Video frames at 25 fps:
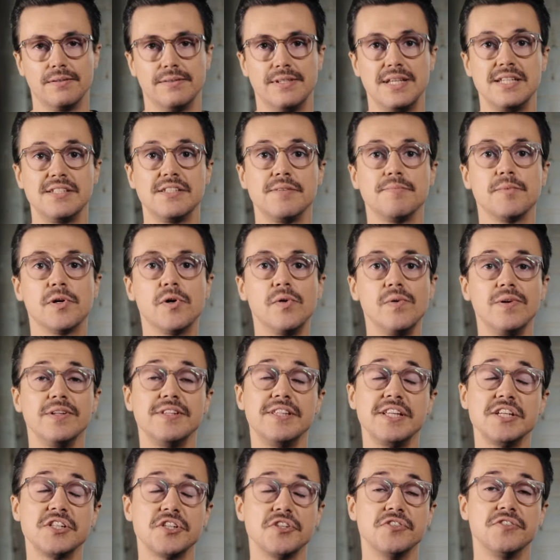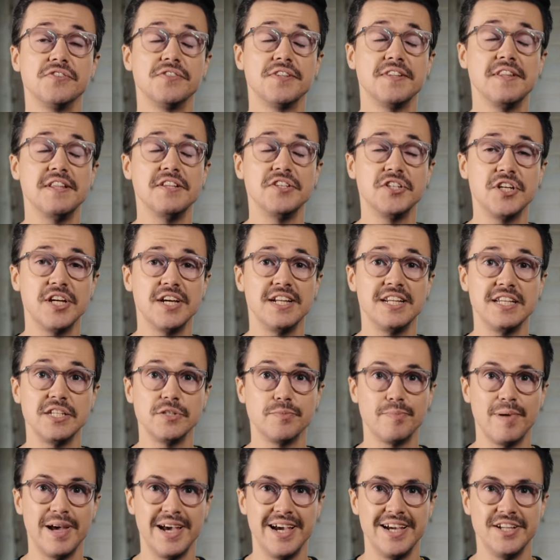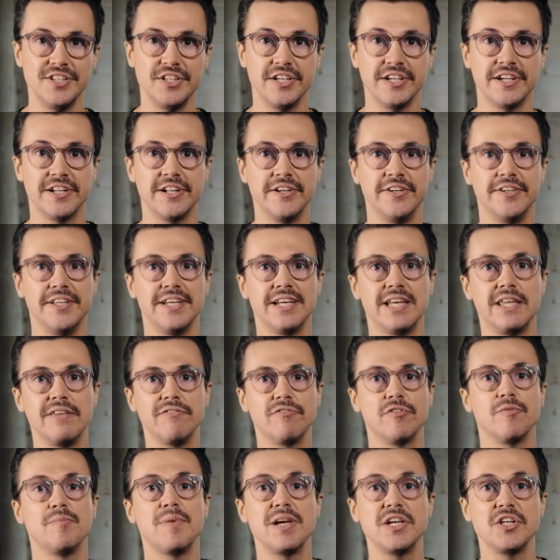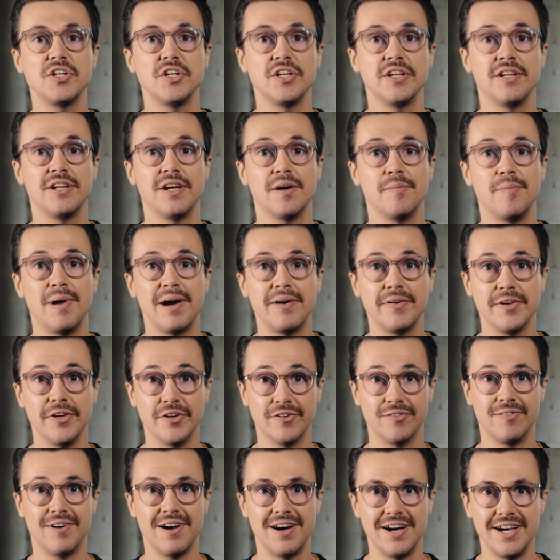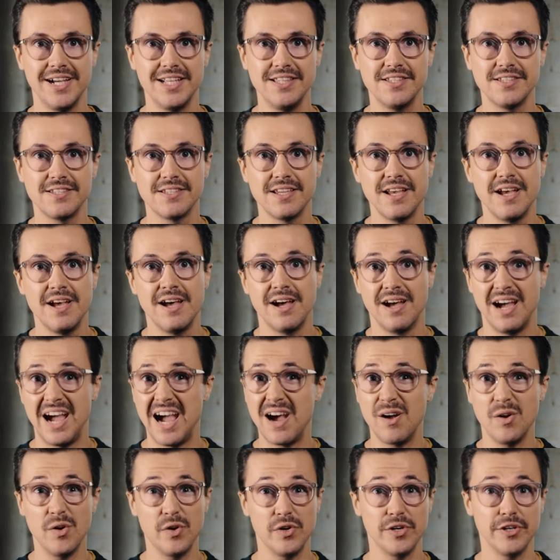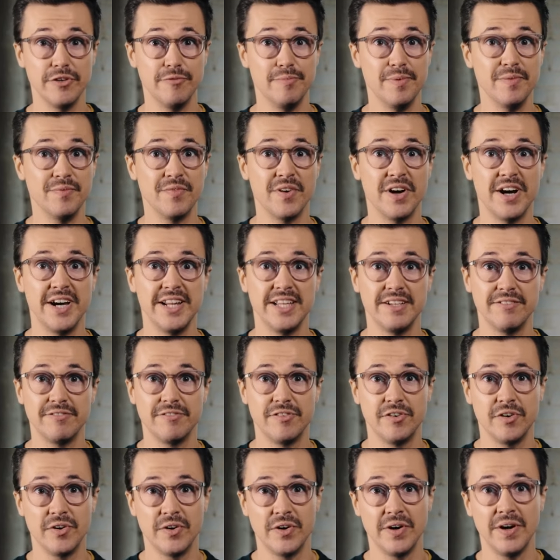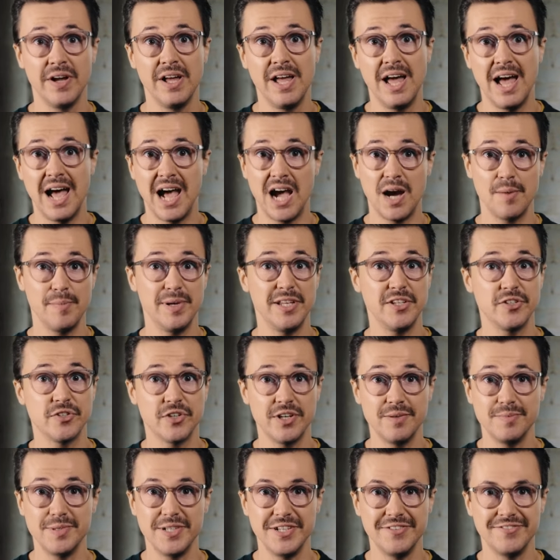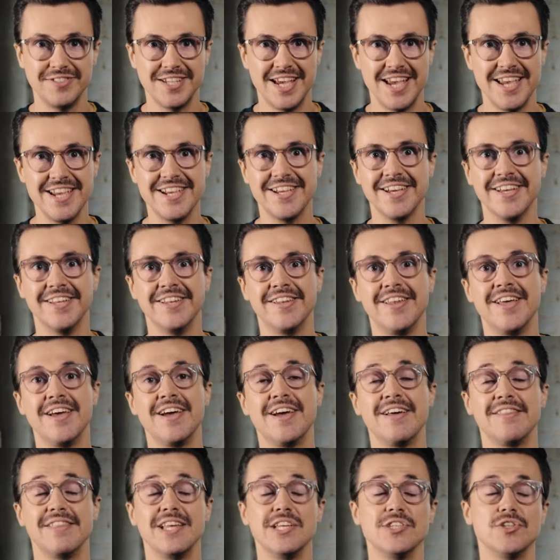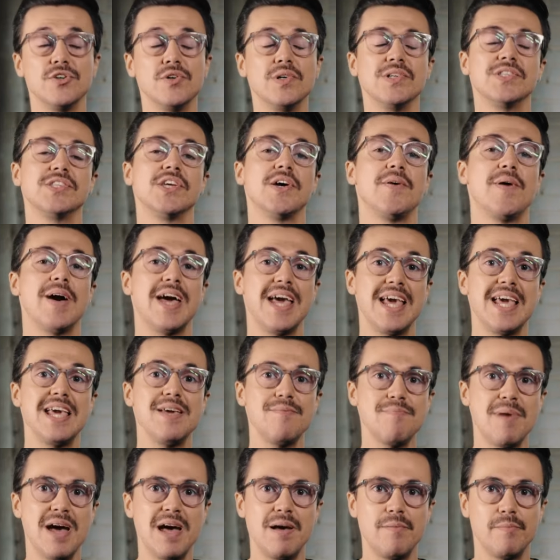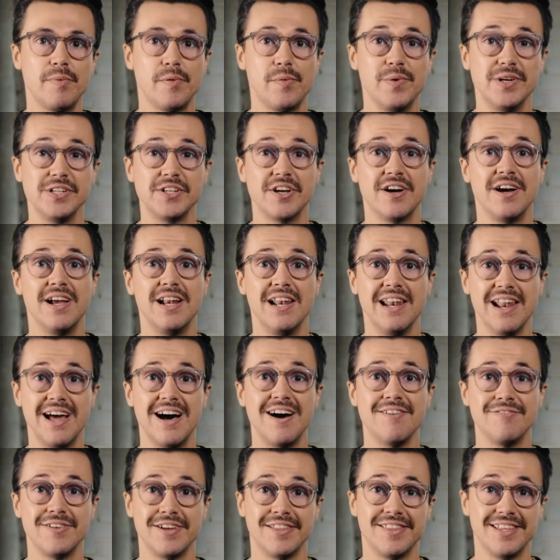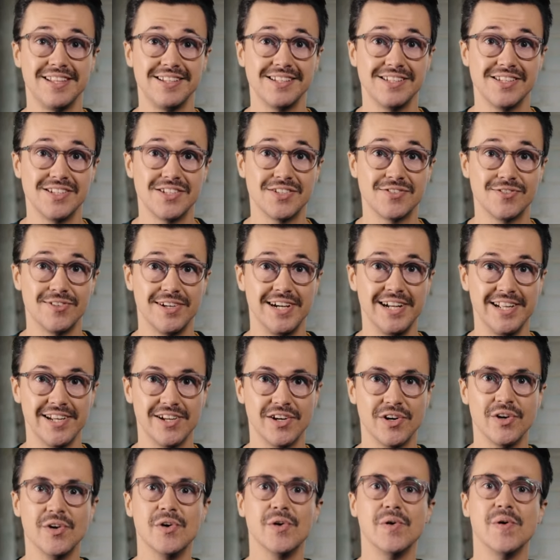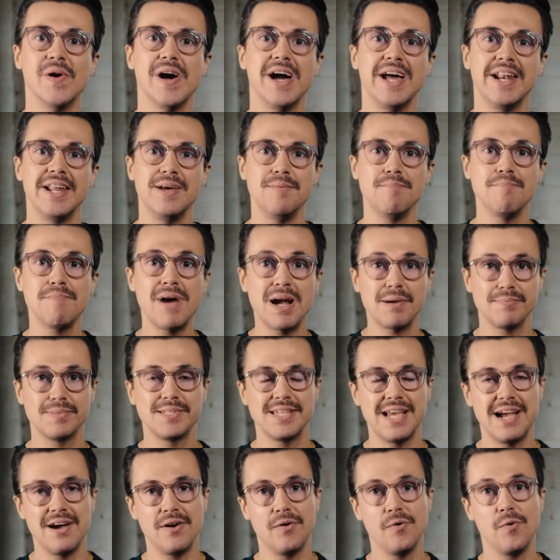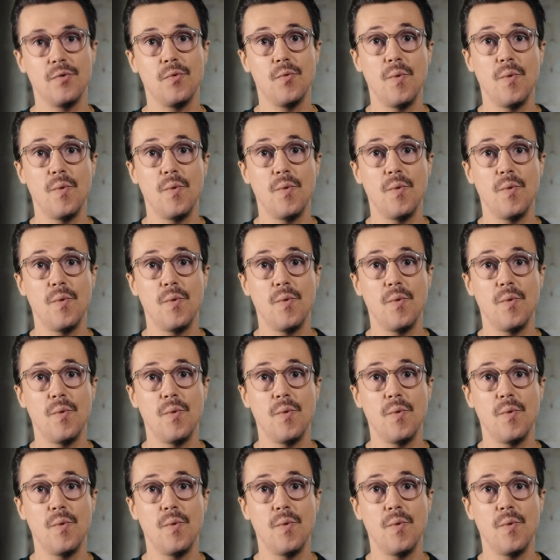There's some cool additions to the journeys page, including information about your rides, how long you've been riding for, how many trips you've taken. There's also a heat map, which I love. I think this is really cool, and it maps out